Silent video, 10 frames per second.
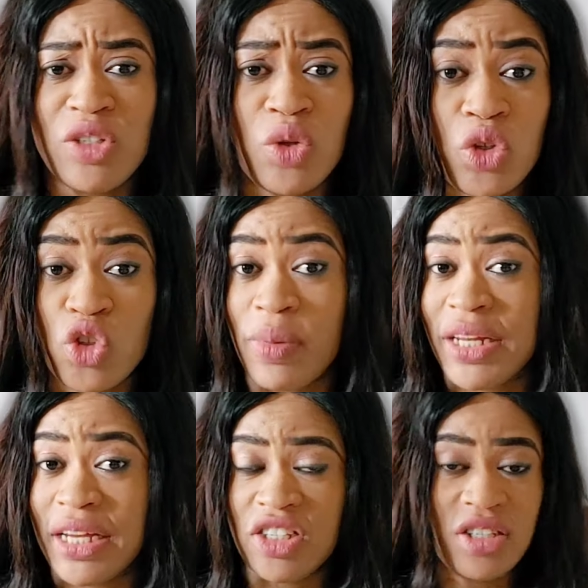knows Chioma
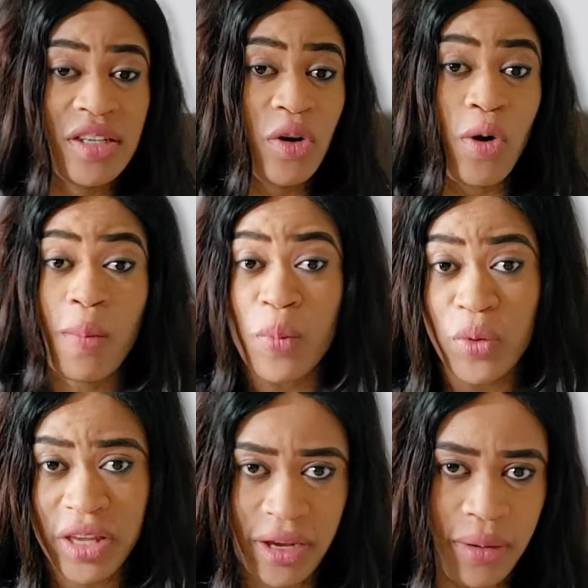that she's a
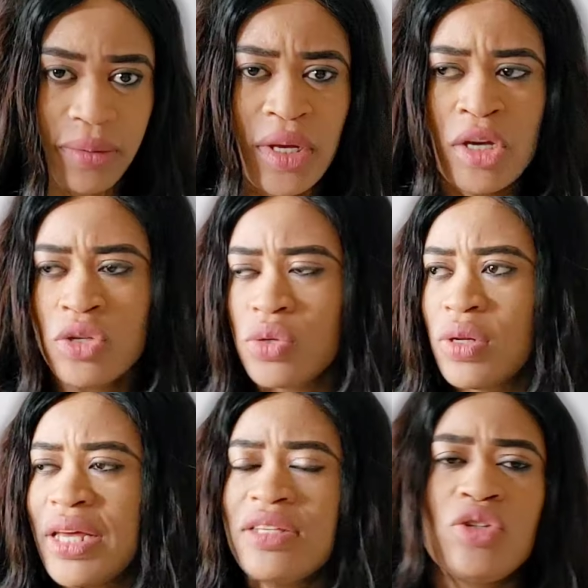humble girl. So
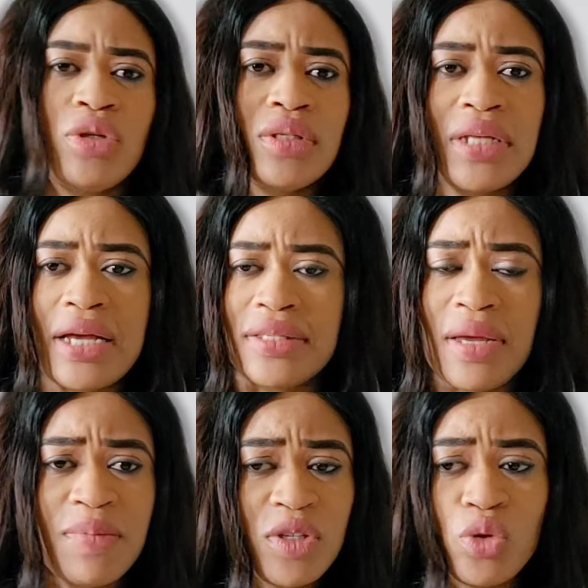let's just
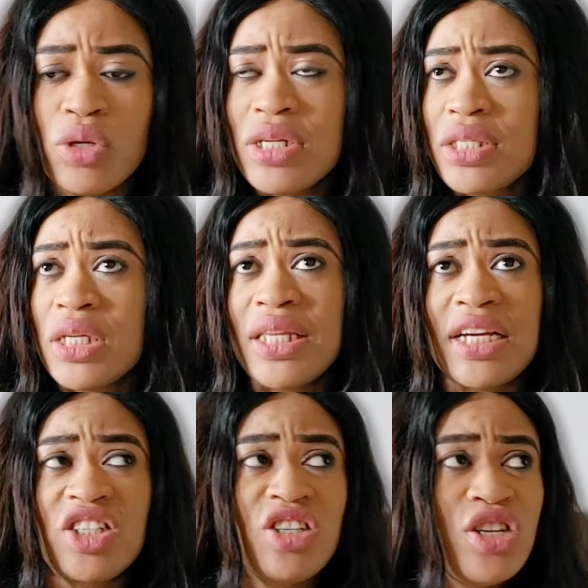accept it. The only thing
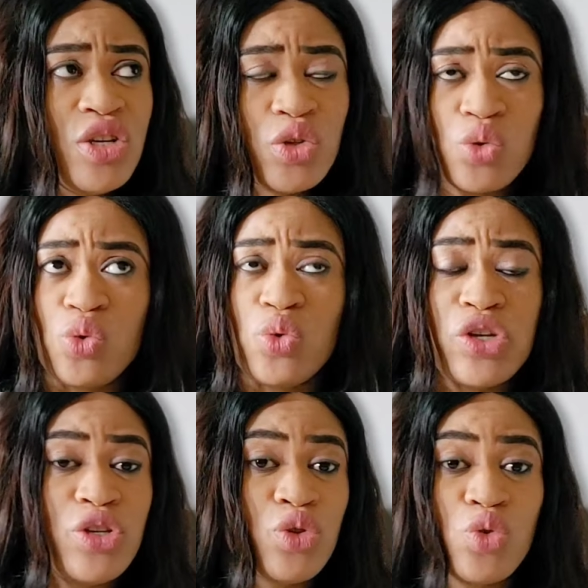that she needs to do
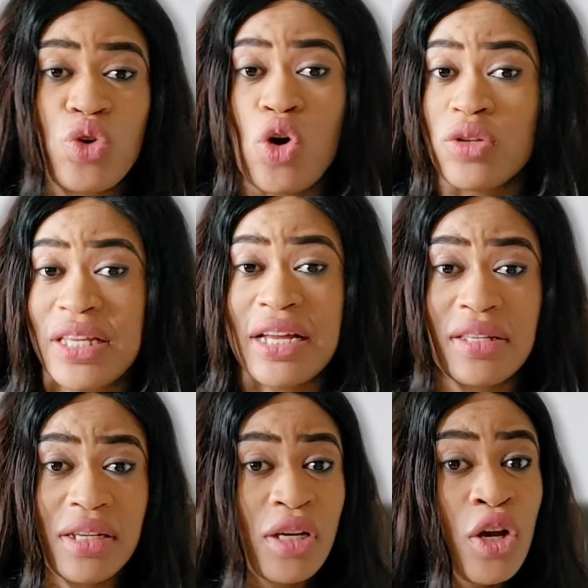is to
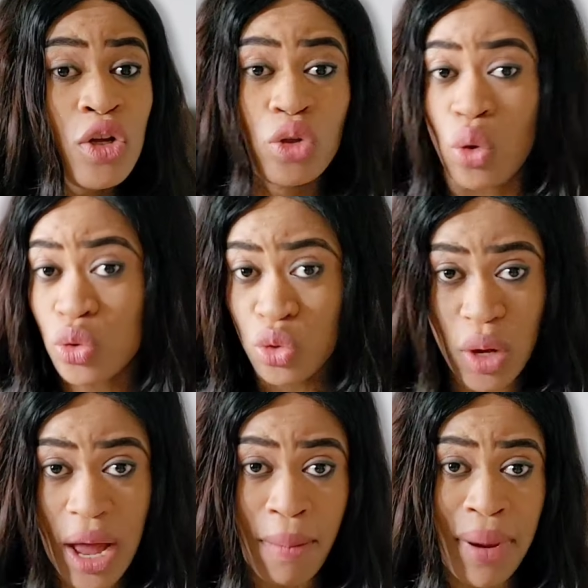constantly talk to
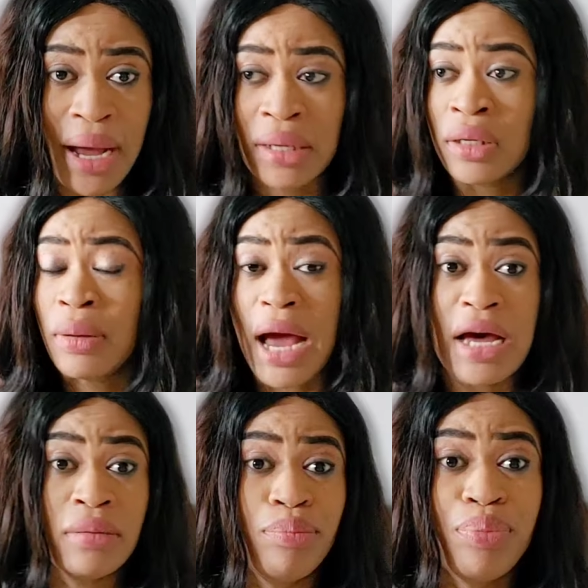her man
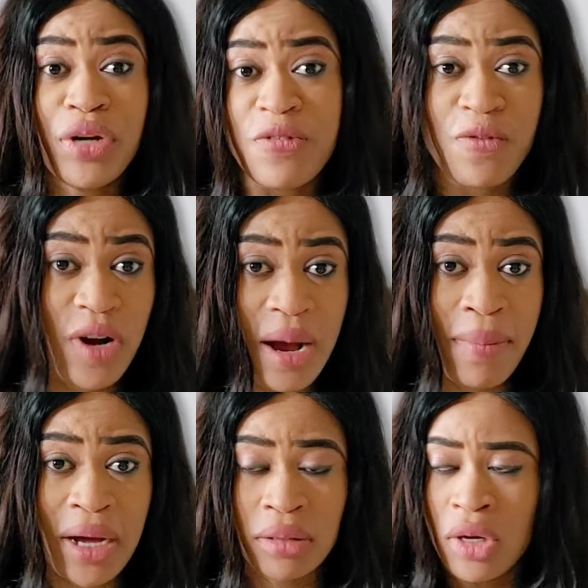and pray for her
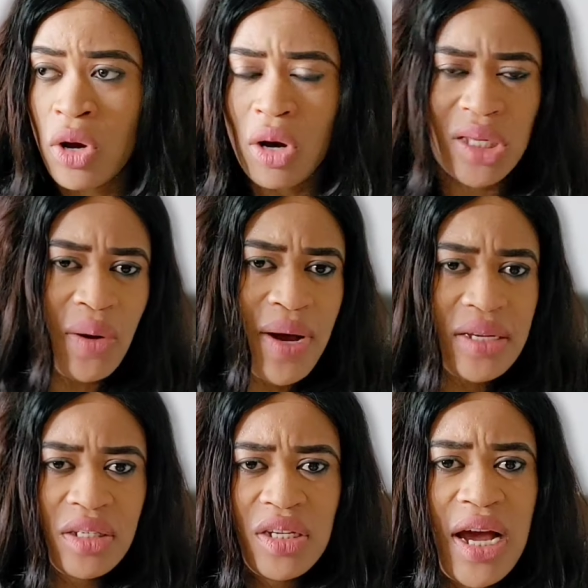man.
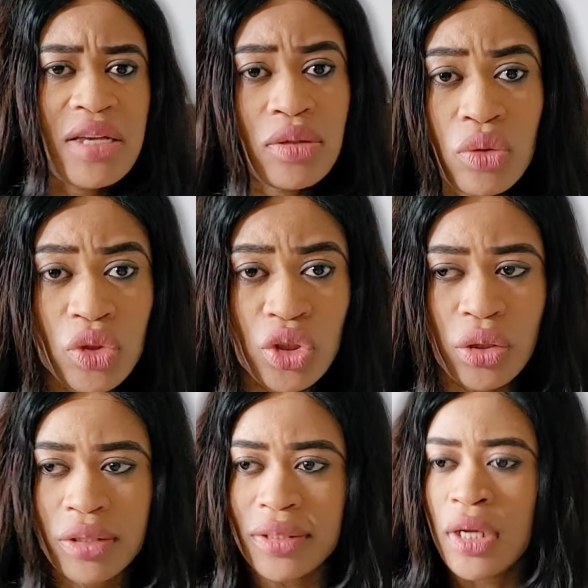Otherwise, she has no choice.